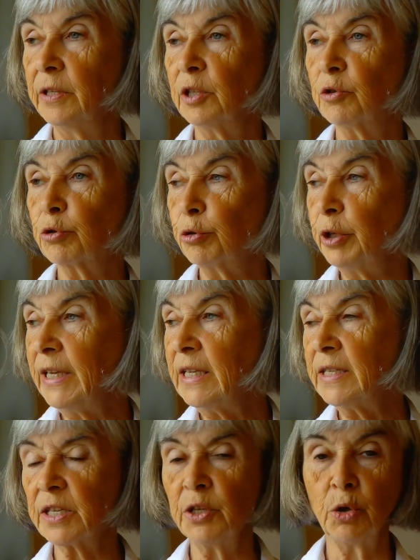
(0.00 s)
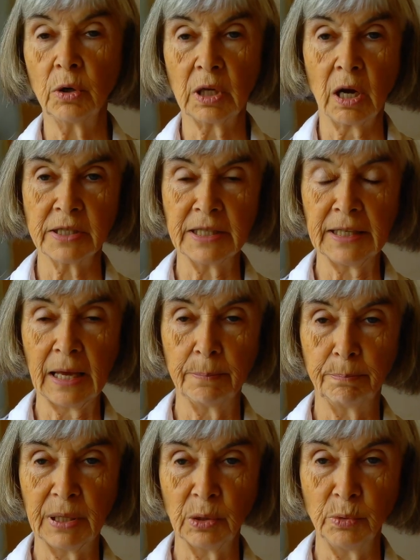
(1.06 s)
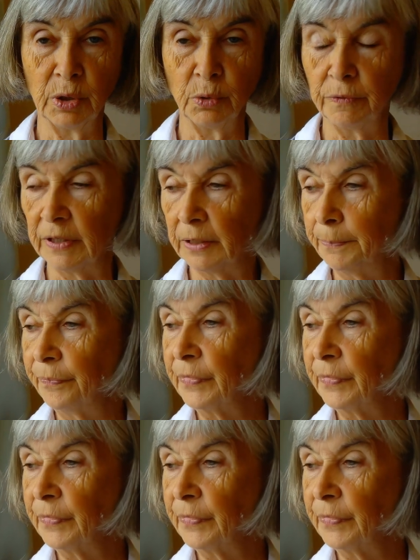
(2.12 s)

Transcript: the trees in your garden get blown over,